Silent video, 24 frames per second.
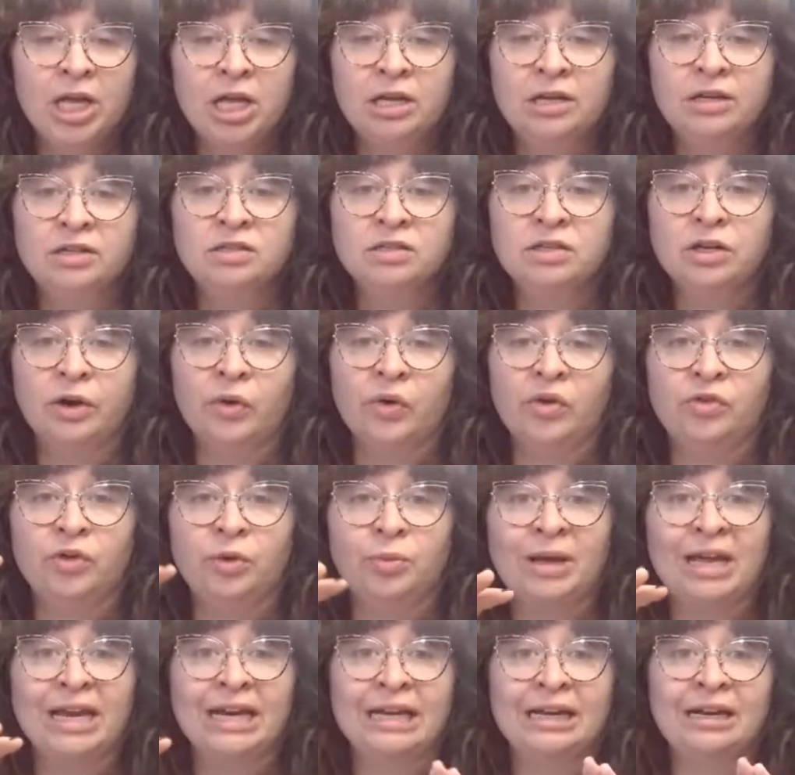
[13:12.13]
So if
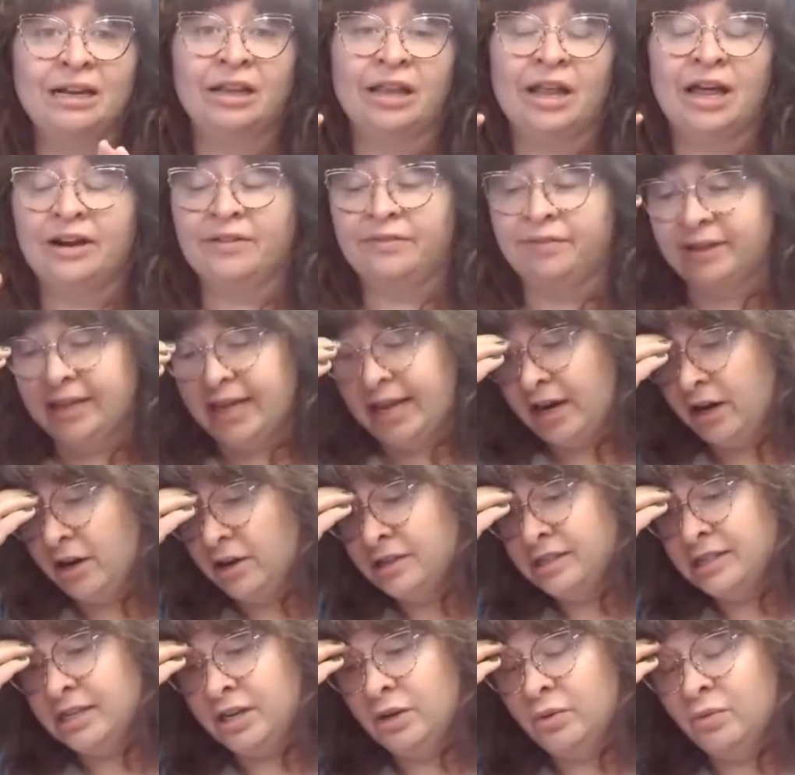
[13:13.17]
you're painting in a lot of
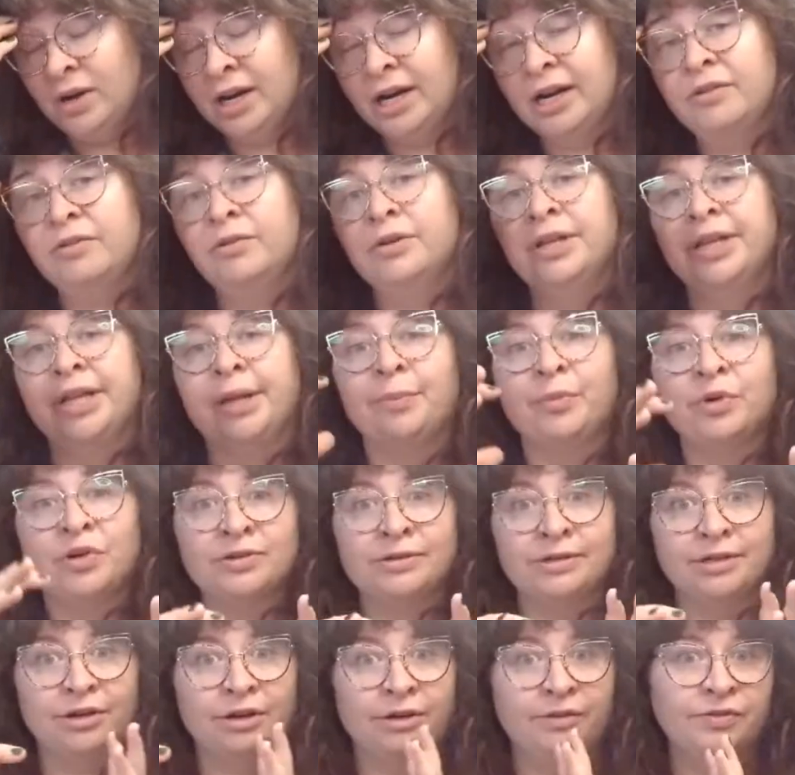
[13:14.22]
layers and you want to really
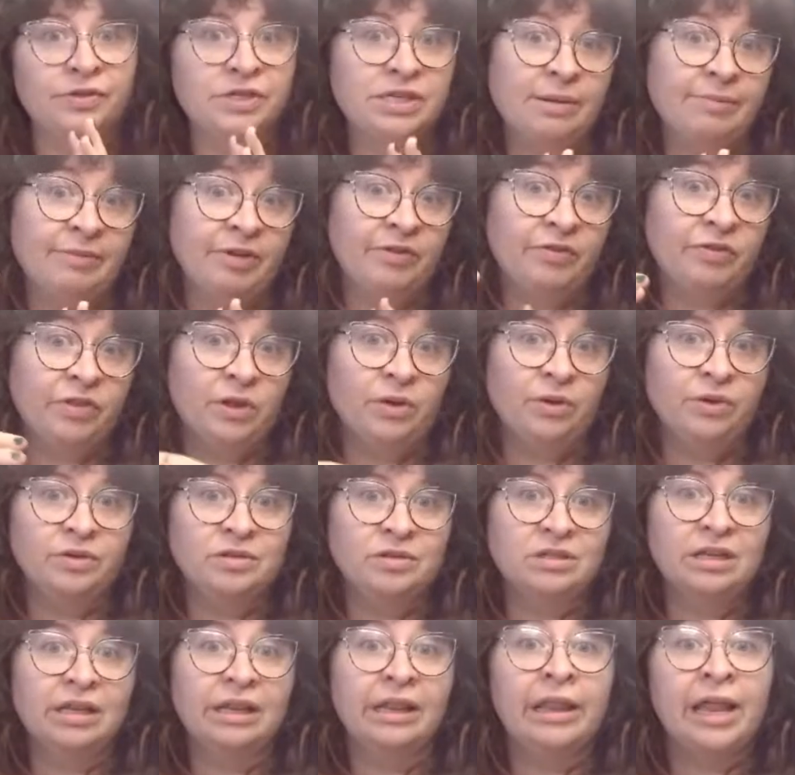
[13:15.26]
preserve some of
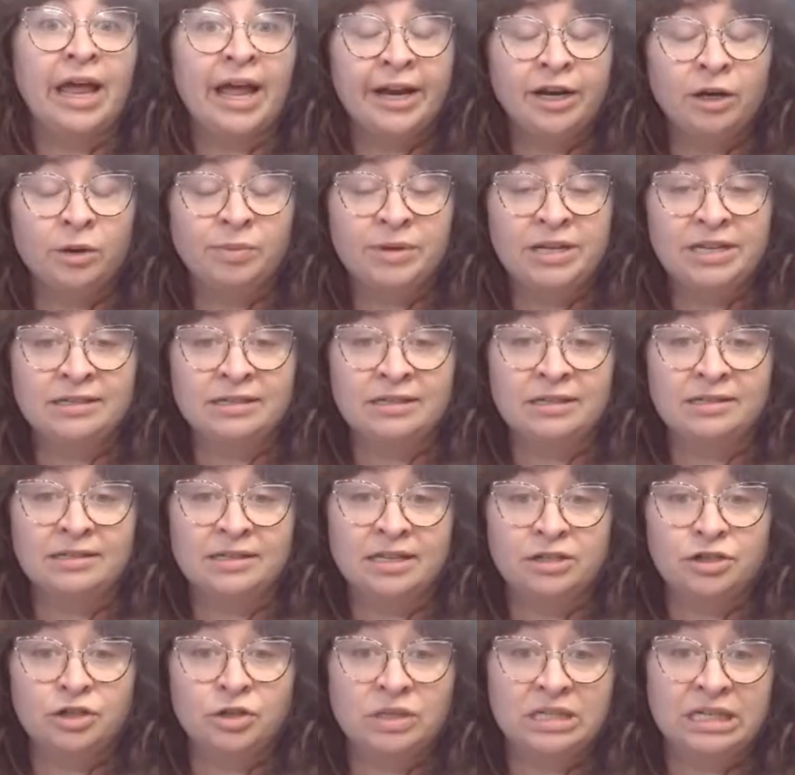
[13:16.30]
those lighter pieces
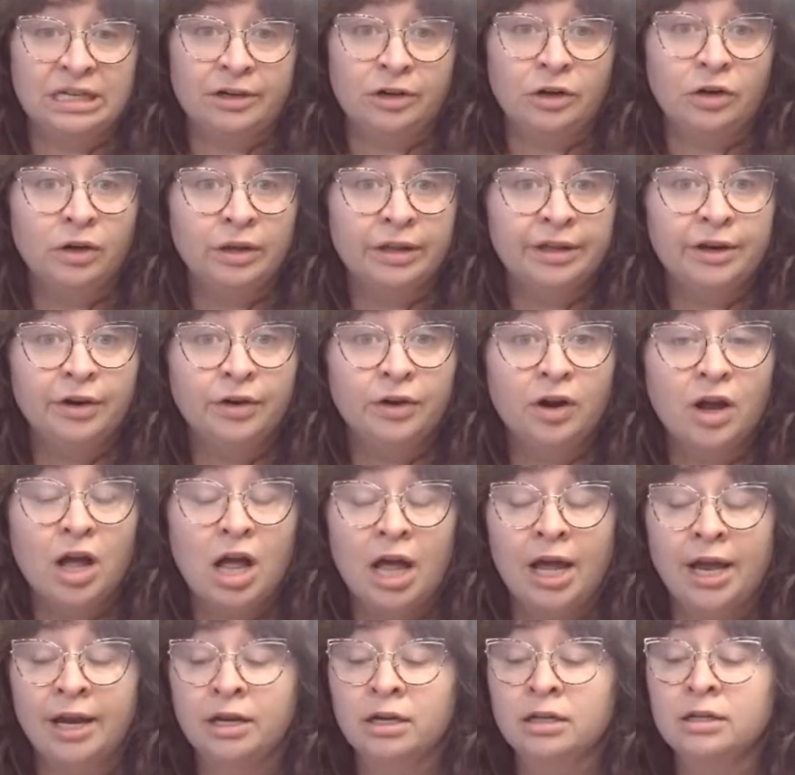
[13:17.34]
that you did earlier
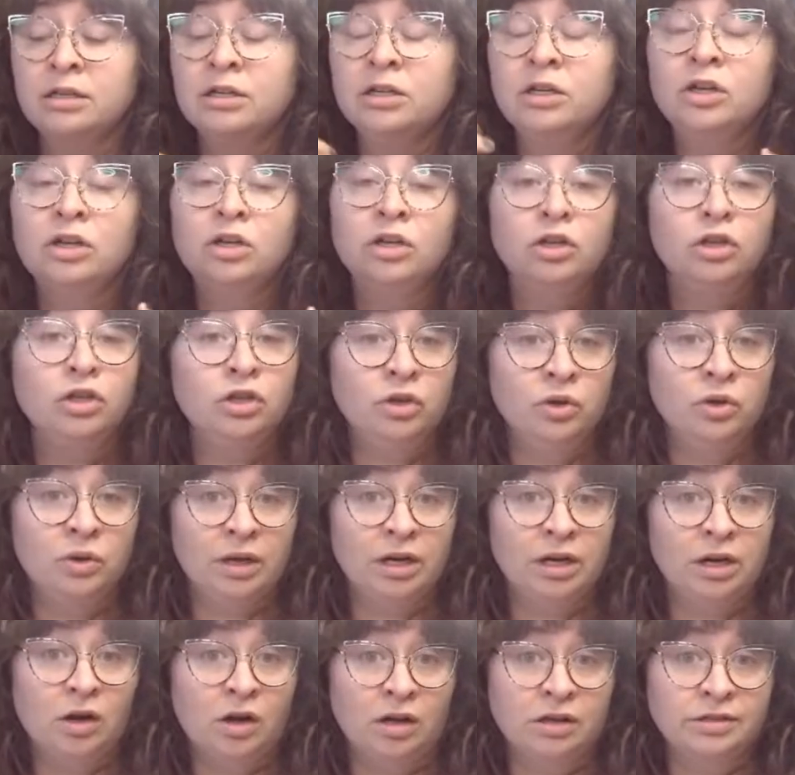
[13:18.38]
on, you
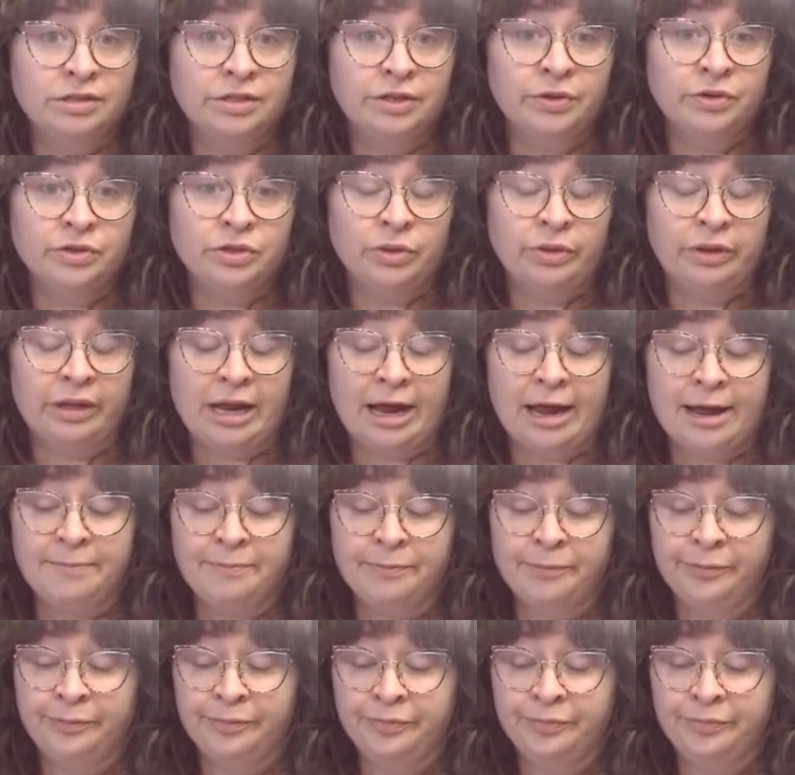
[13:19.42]
can also do that.